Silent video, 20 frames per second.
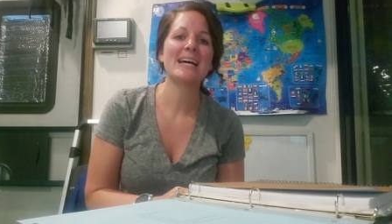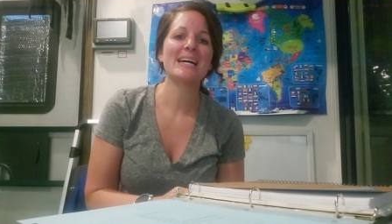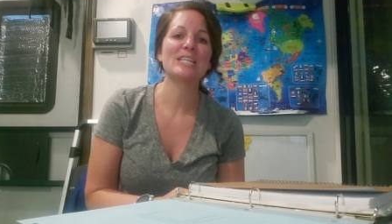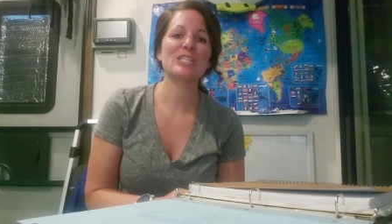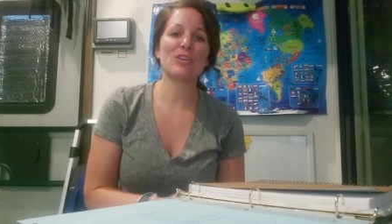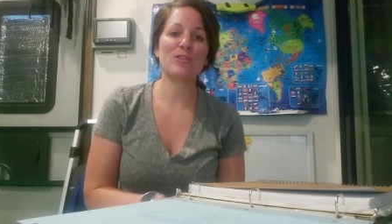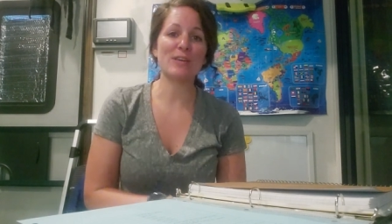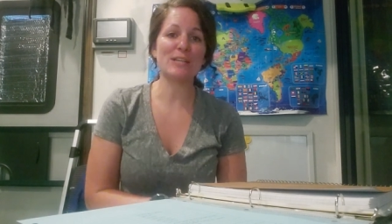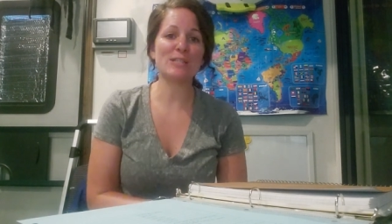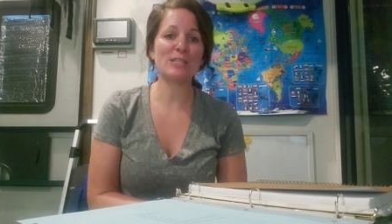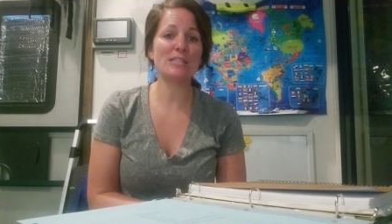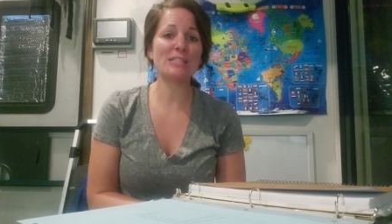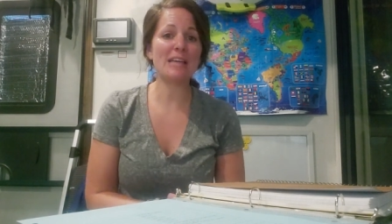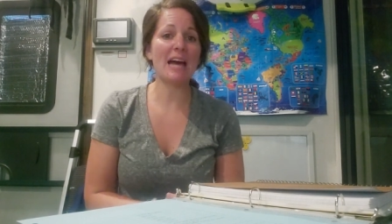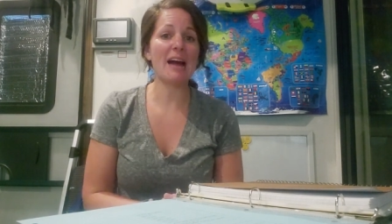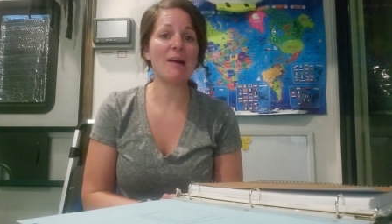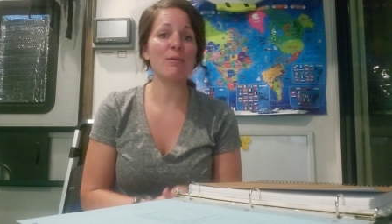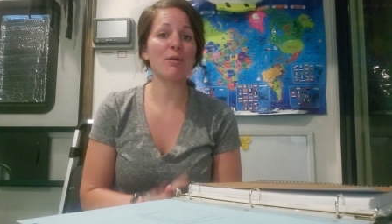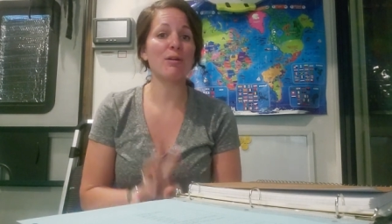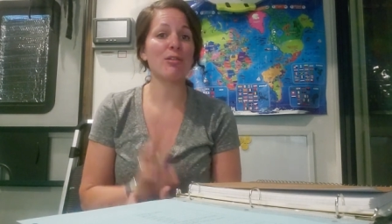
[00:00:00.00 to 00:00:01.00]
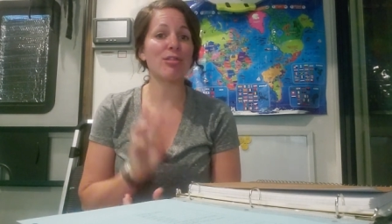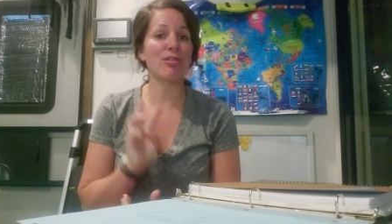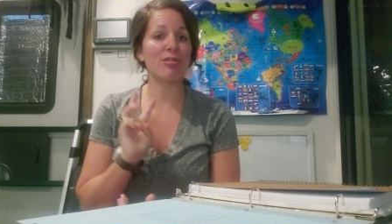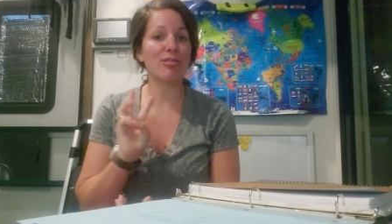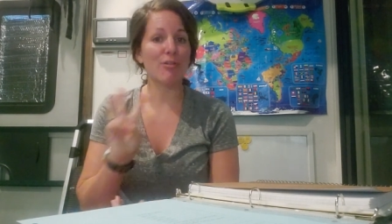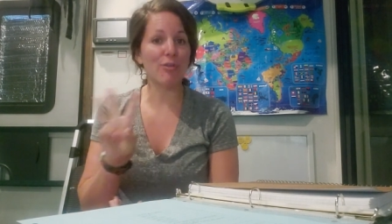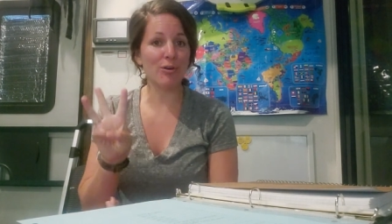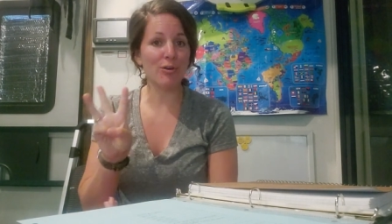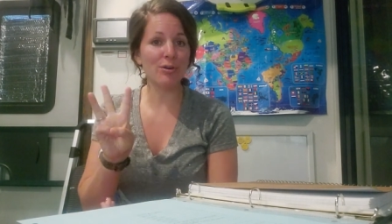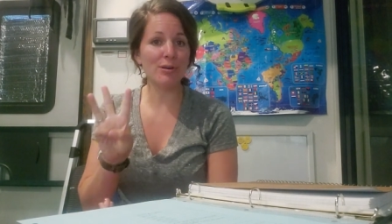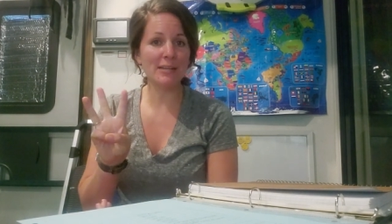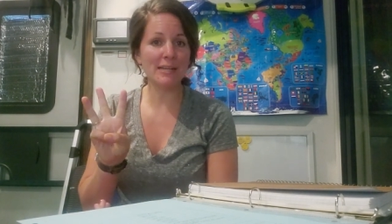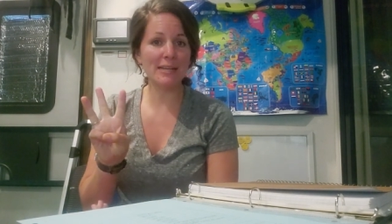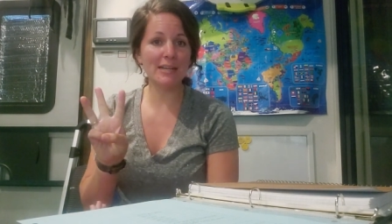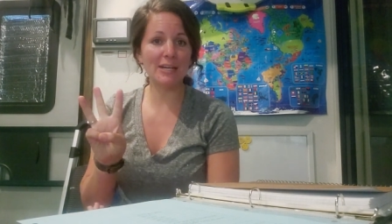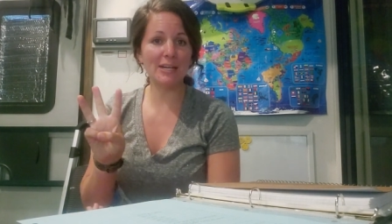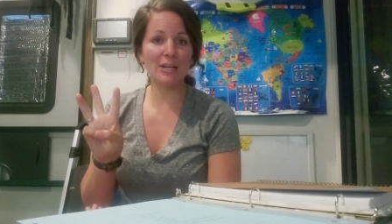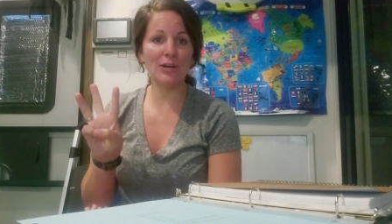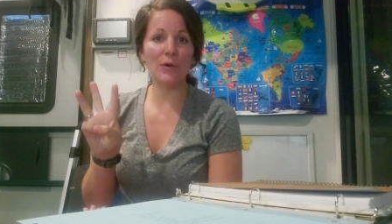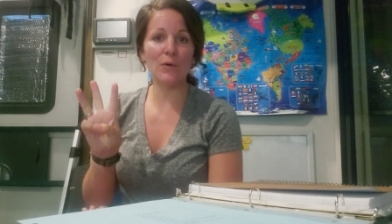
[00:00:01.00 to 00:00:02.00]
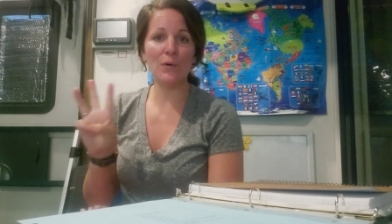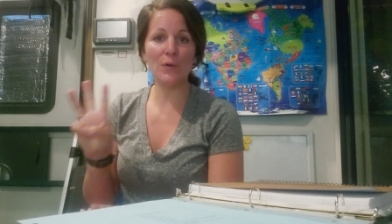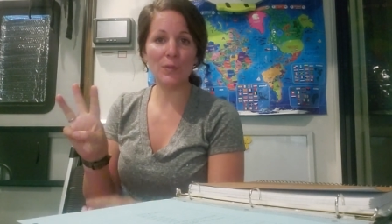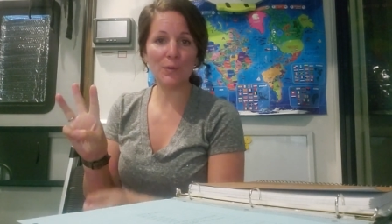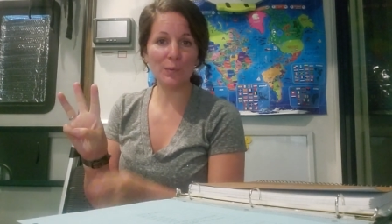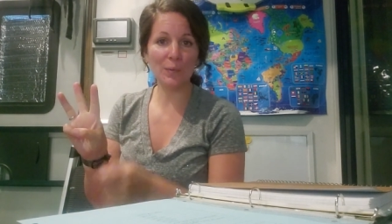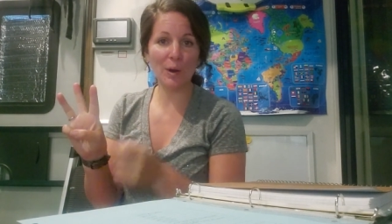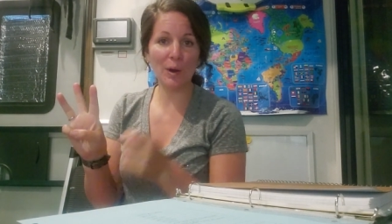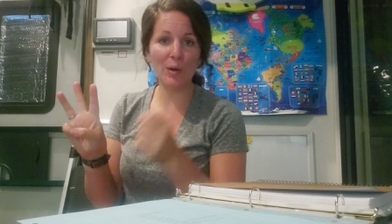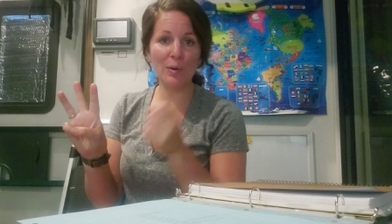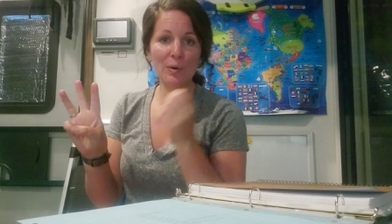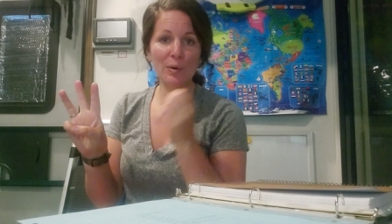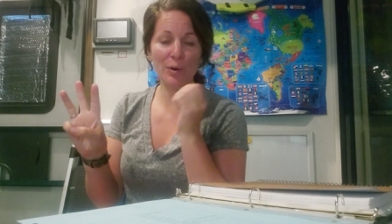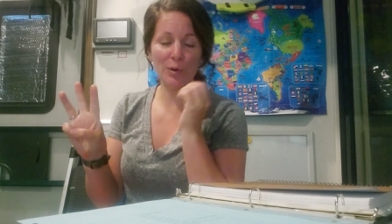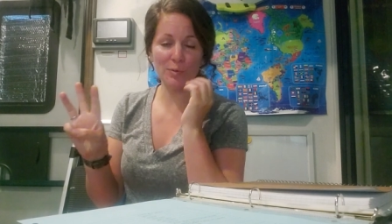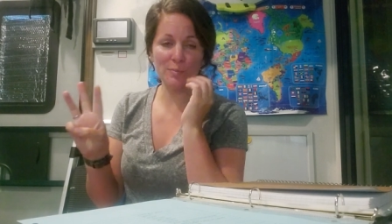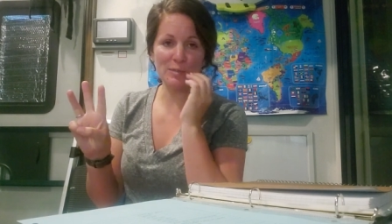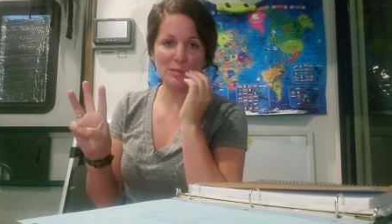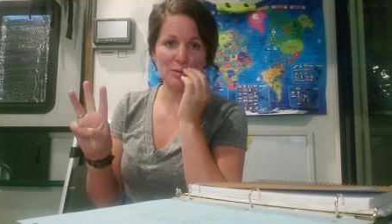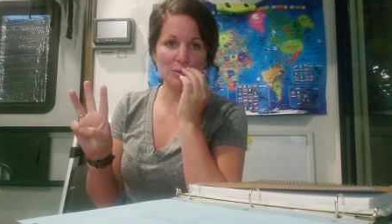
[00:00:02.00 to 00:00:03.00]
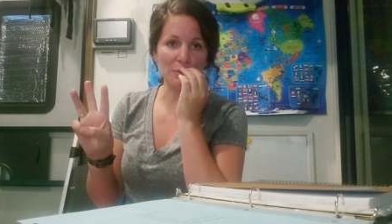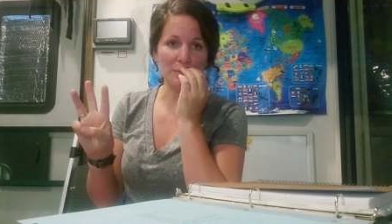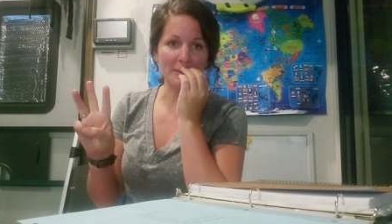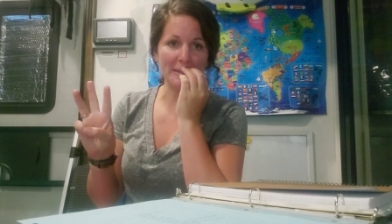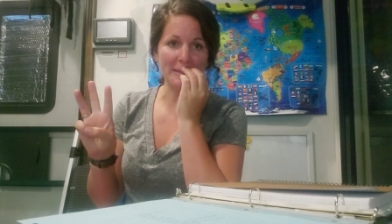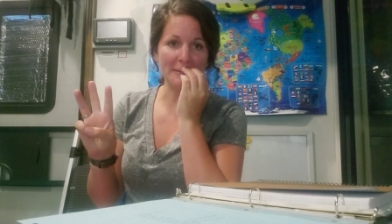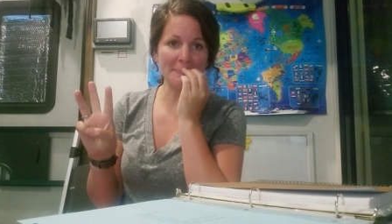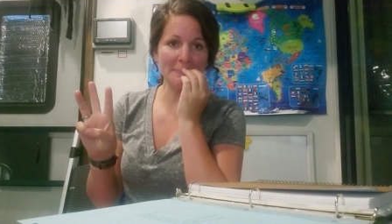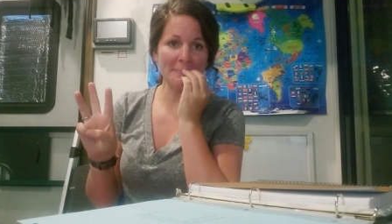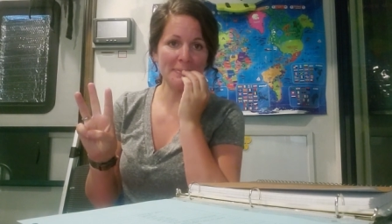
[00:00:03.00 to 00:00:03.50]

So this is our third year on the road homeschooling.